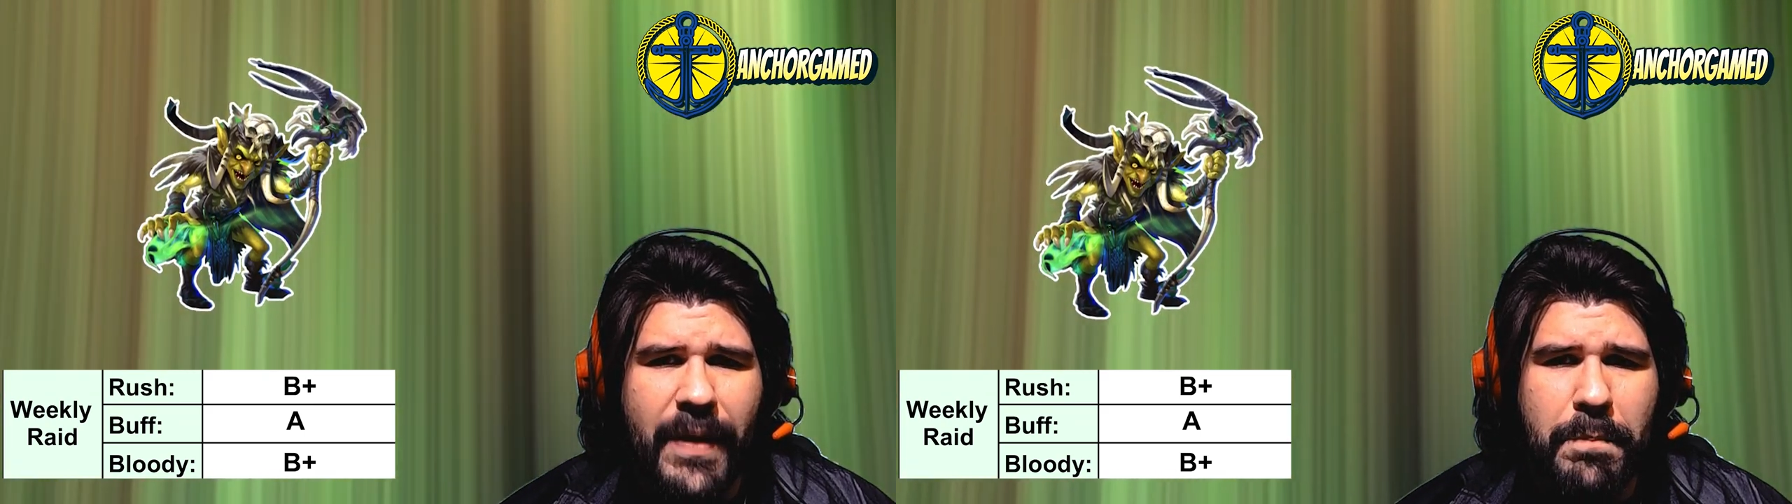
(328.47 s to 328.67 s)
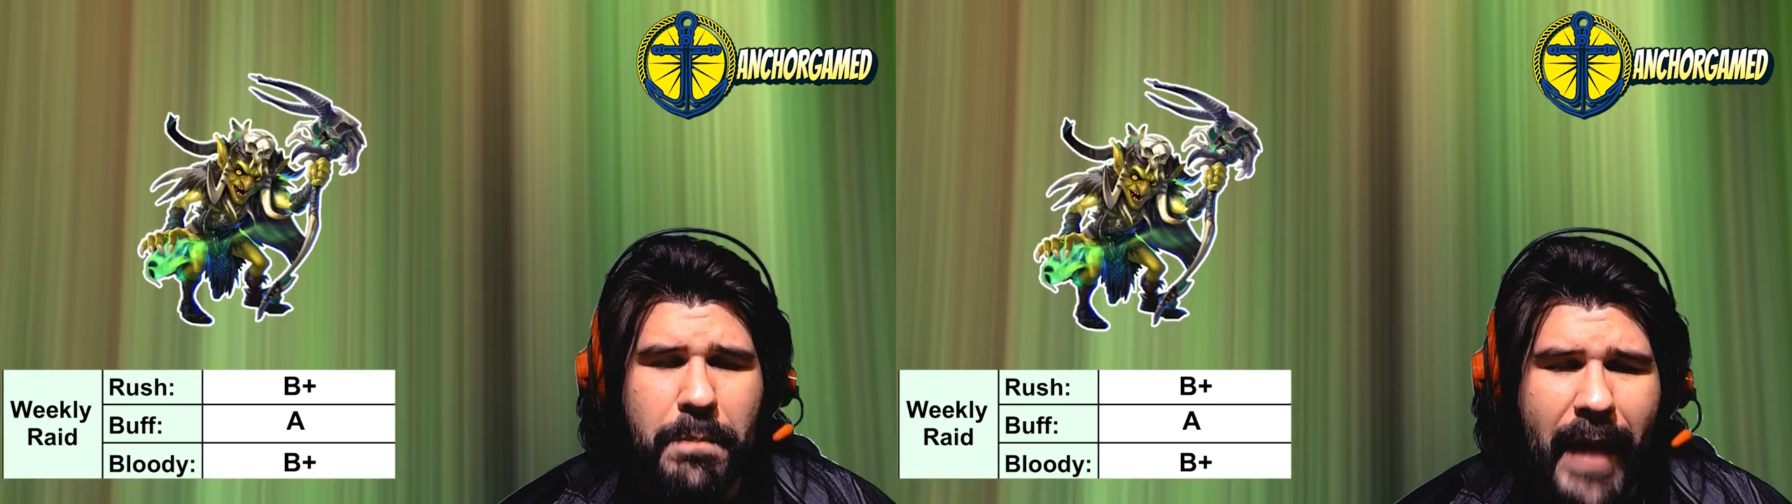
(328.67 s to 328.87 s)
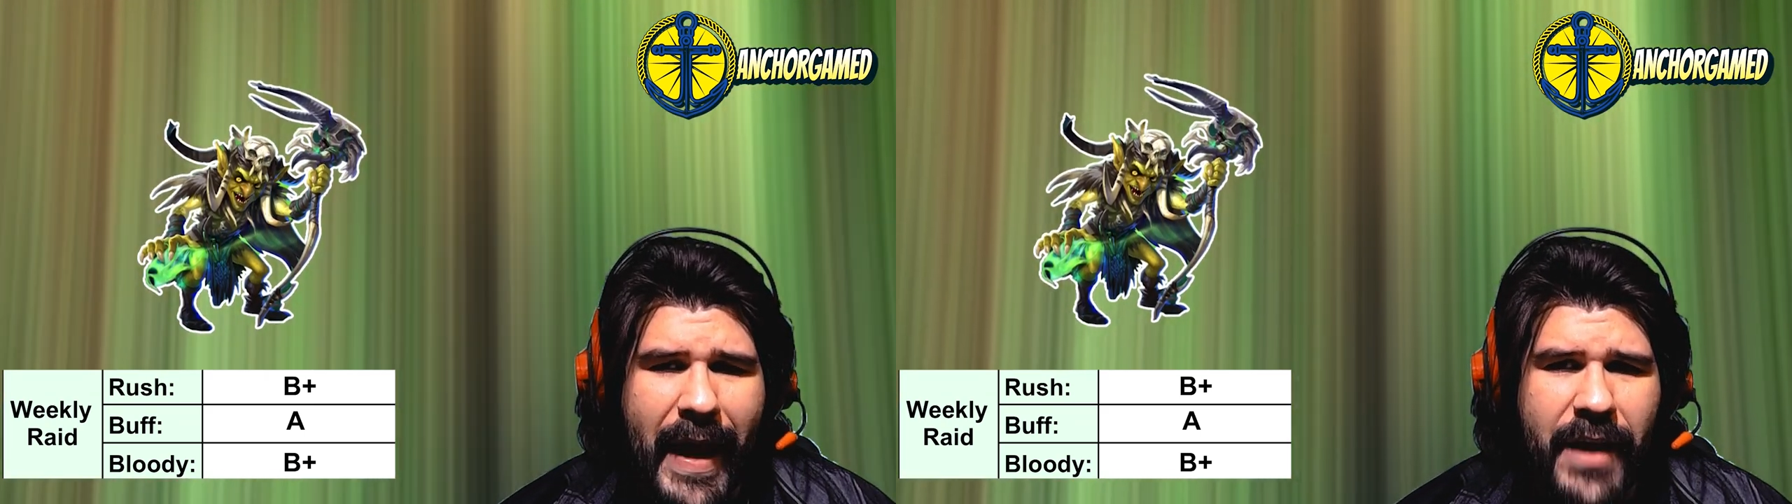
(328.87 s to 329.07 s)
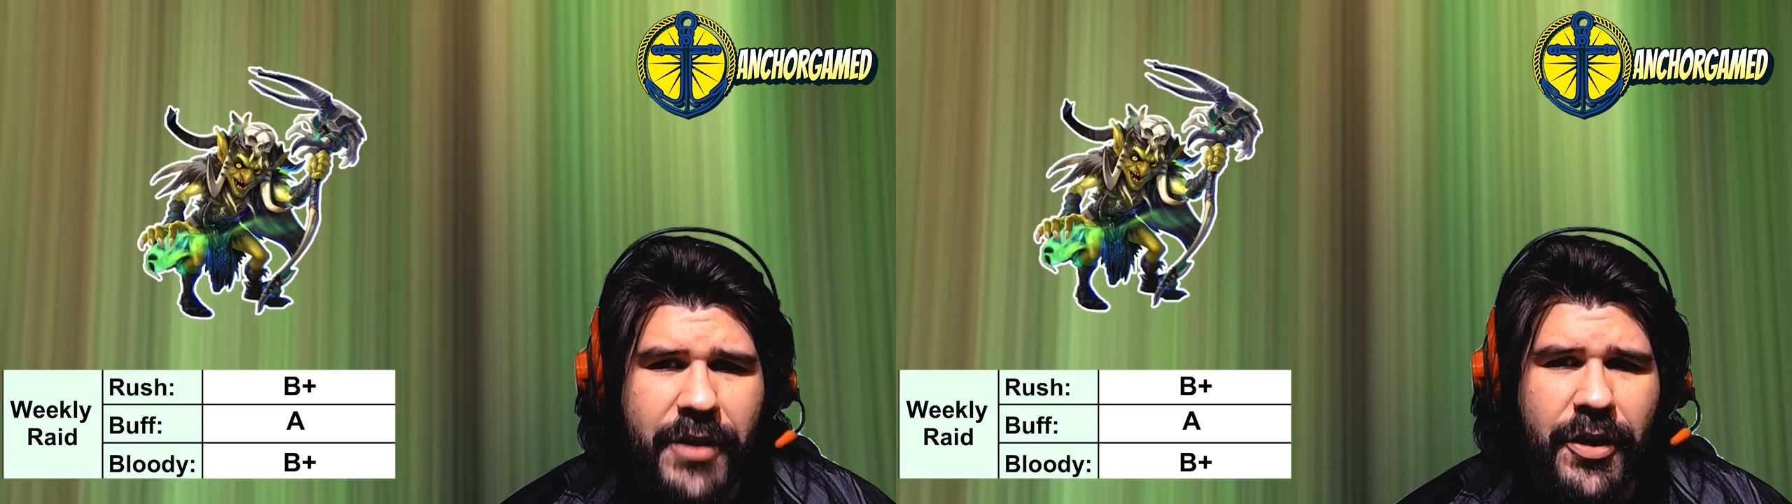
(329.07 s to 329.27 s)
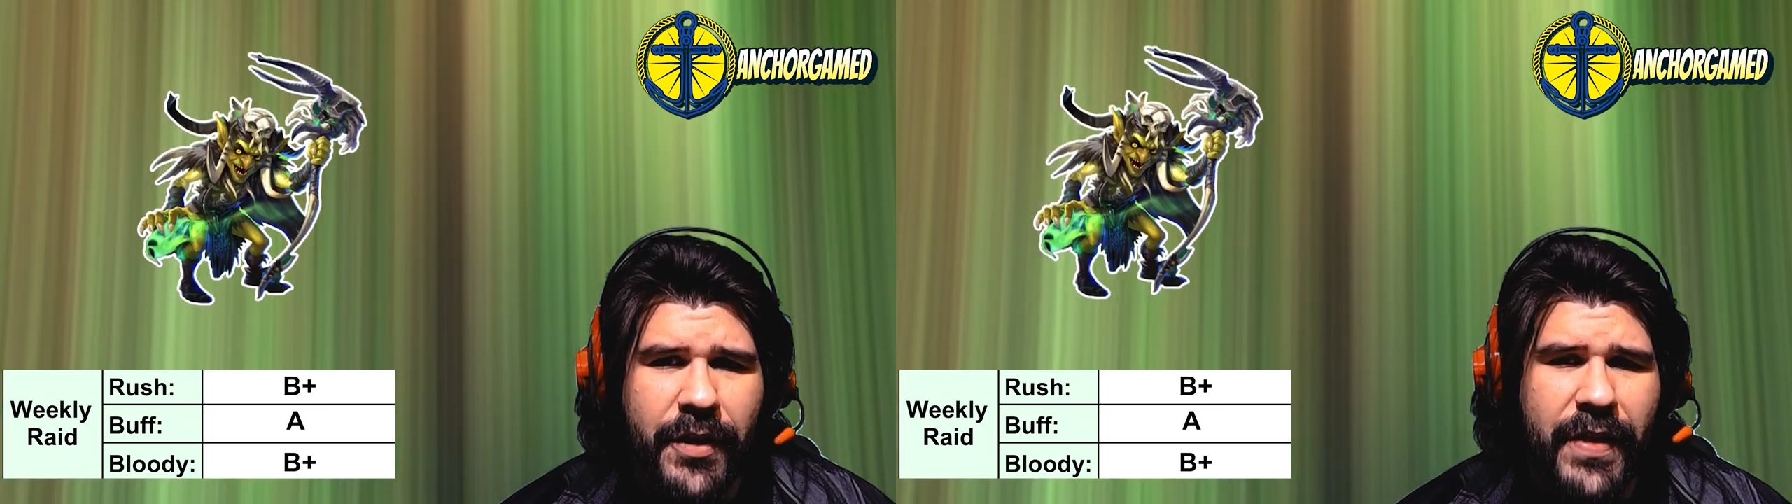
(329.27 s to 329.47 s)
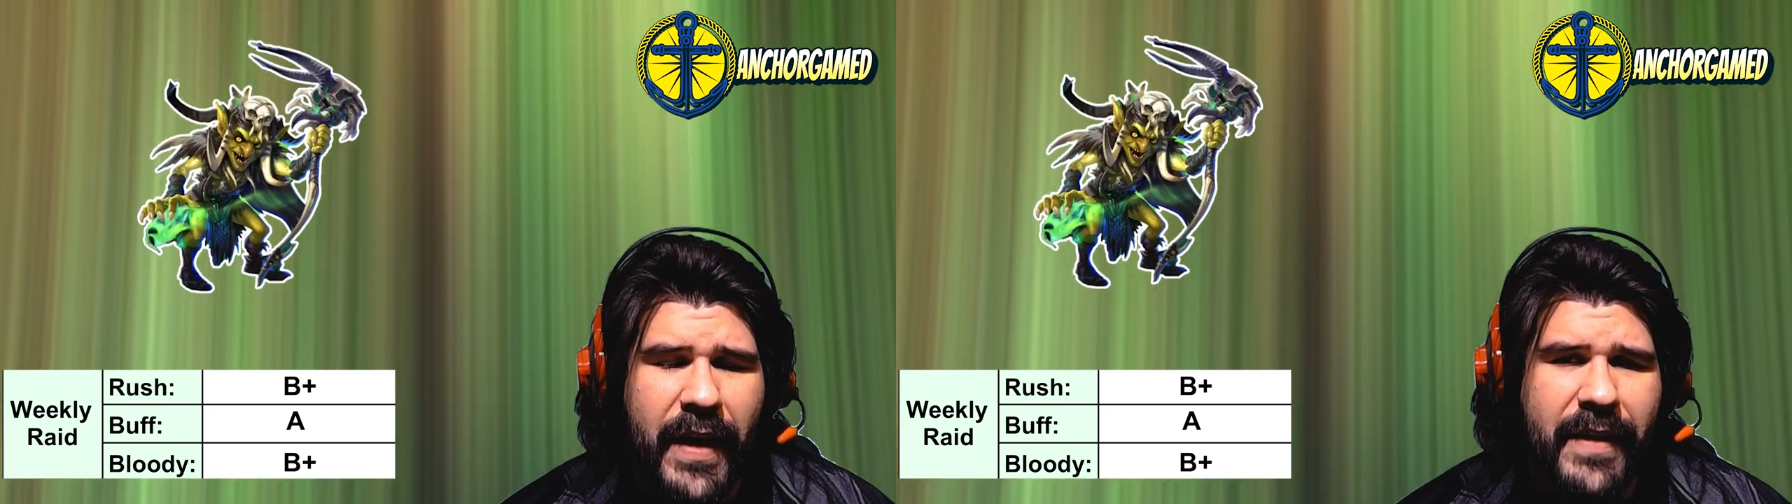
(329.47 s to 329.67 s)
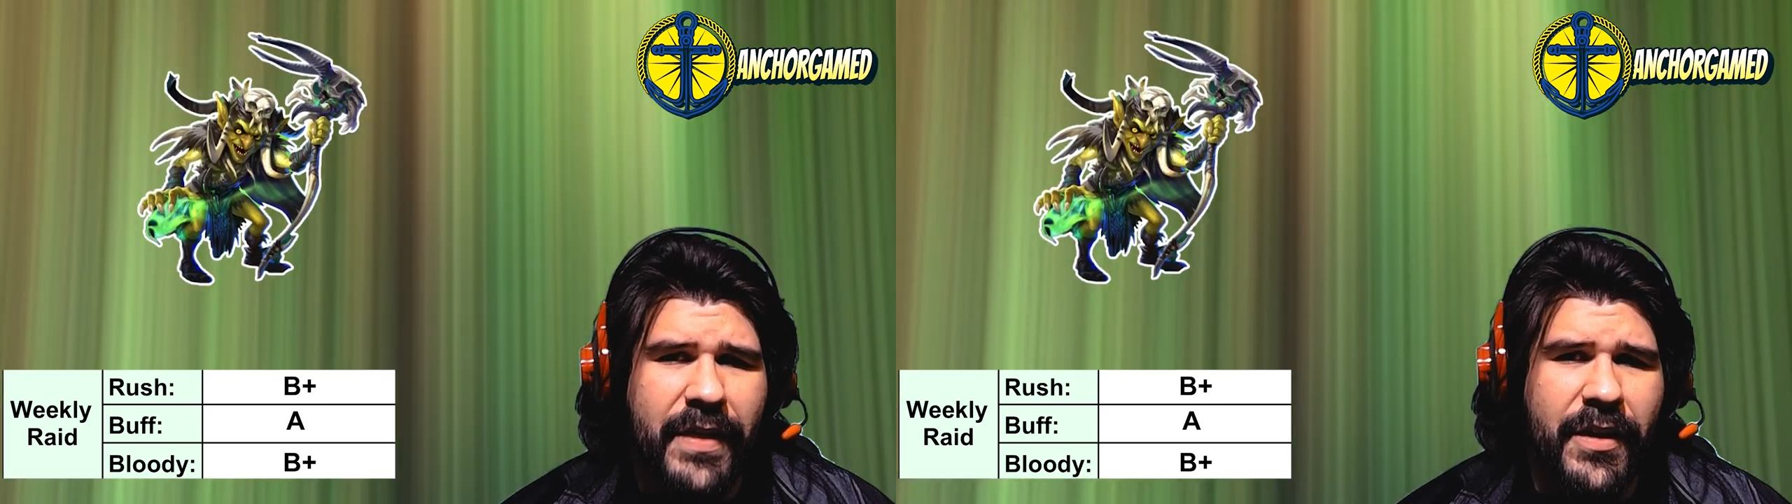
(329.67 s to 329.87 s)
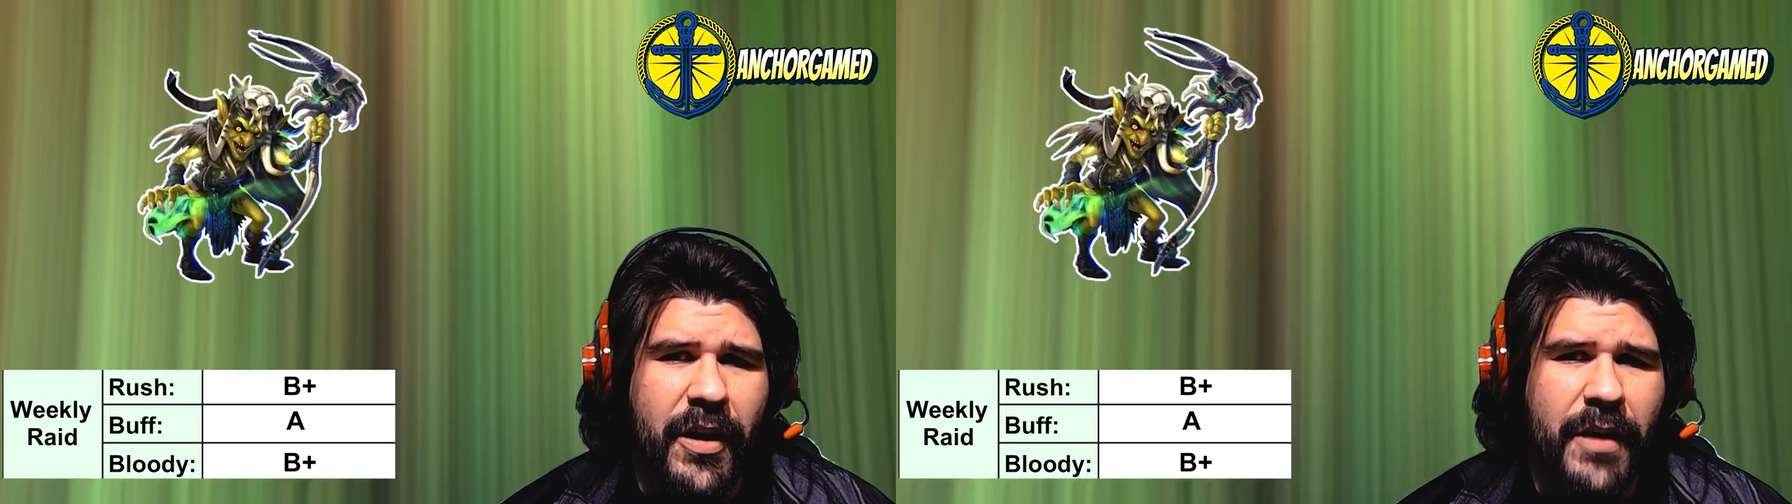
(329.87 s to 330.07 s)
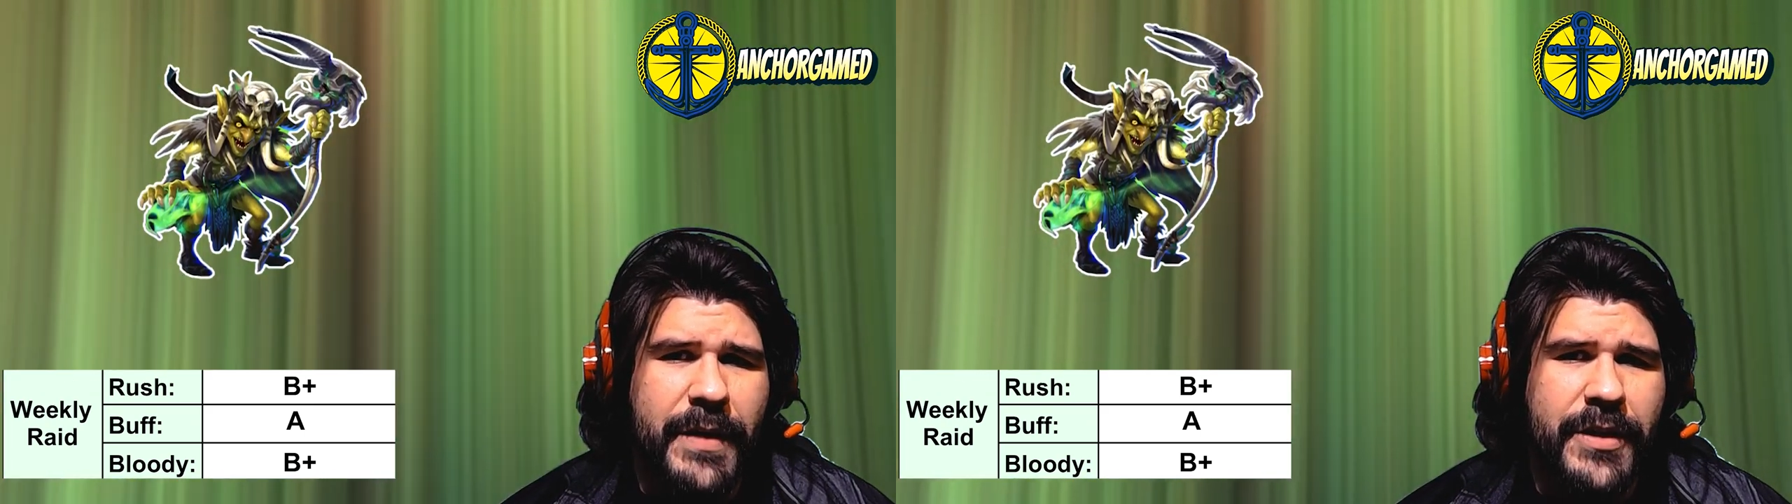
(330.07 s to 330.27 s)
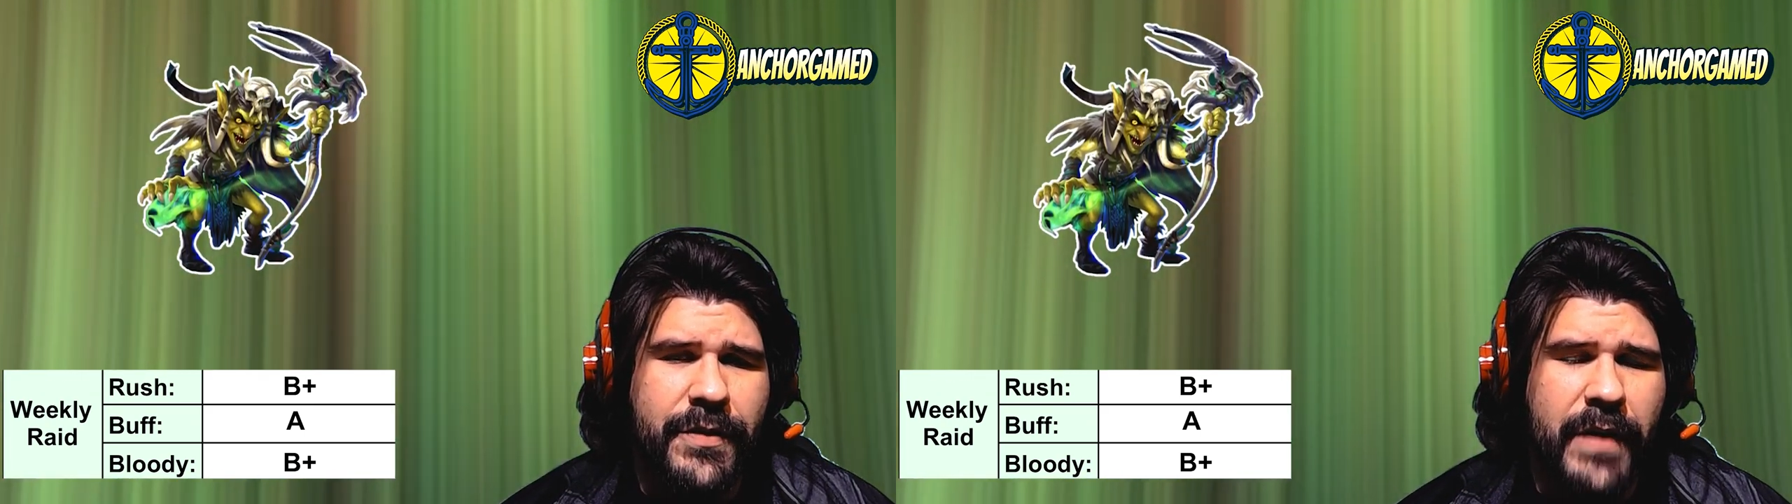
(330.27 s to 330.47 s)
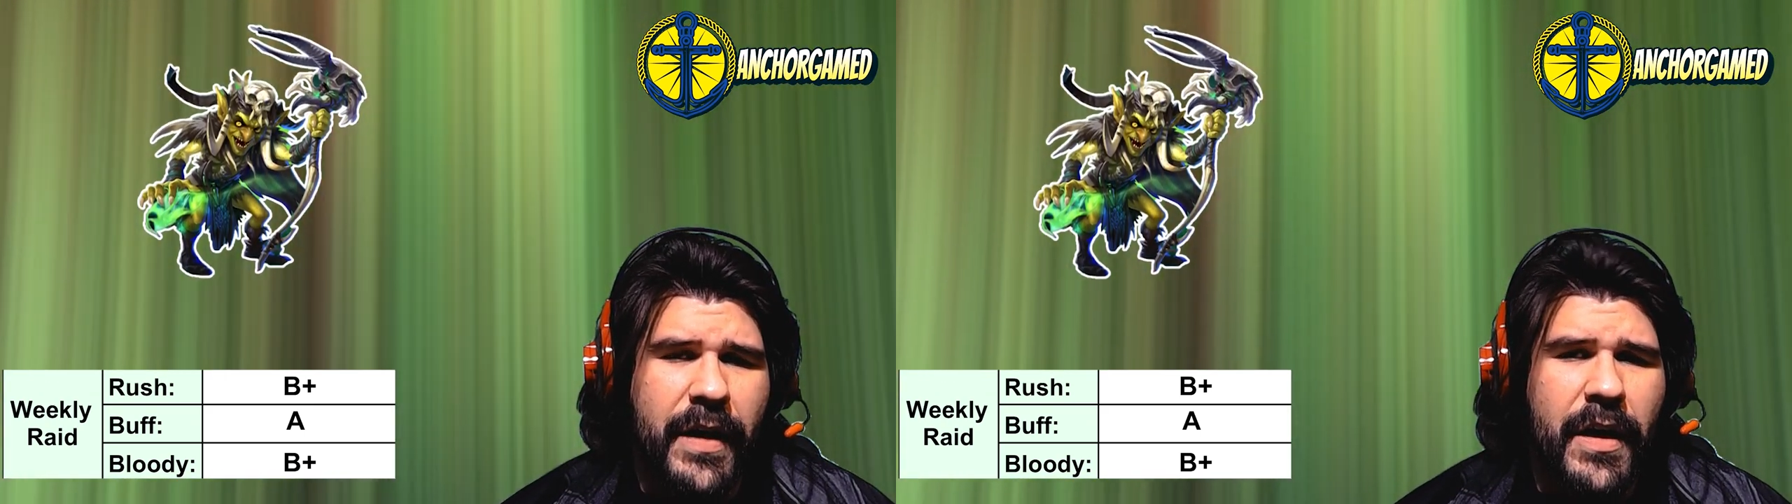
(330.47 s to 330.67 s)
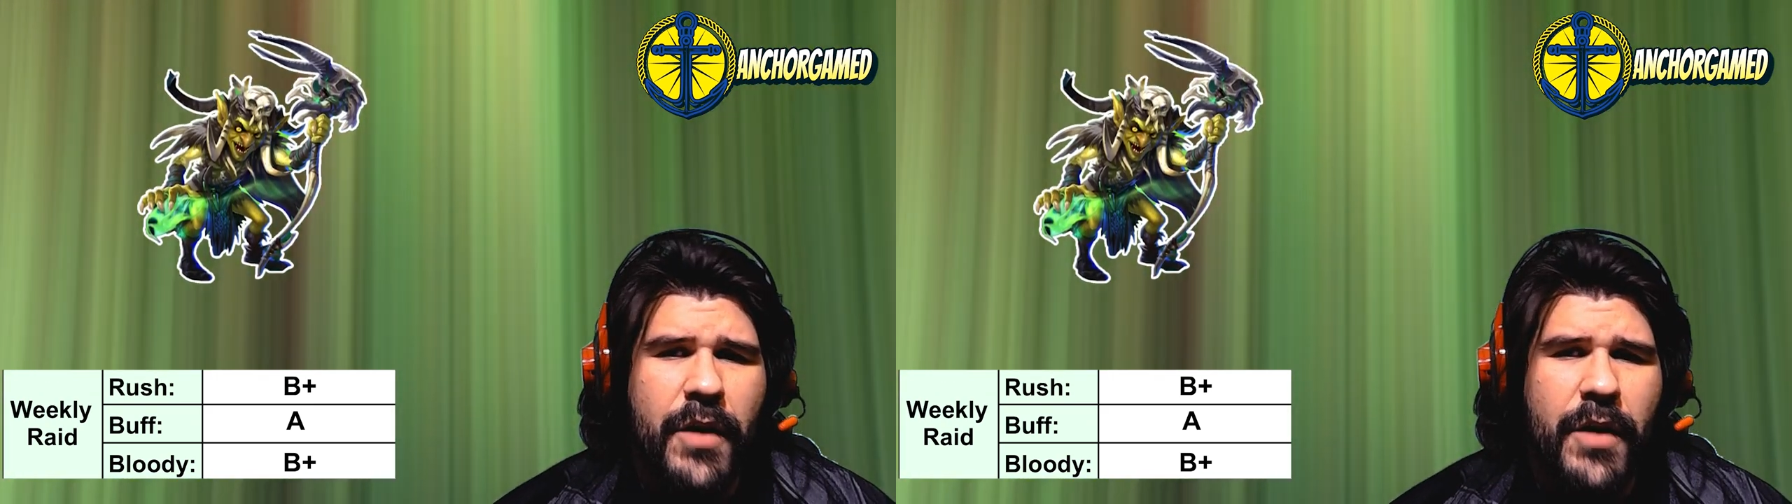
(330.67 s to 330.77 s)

the major thing that they're going to be doing,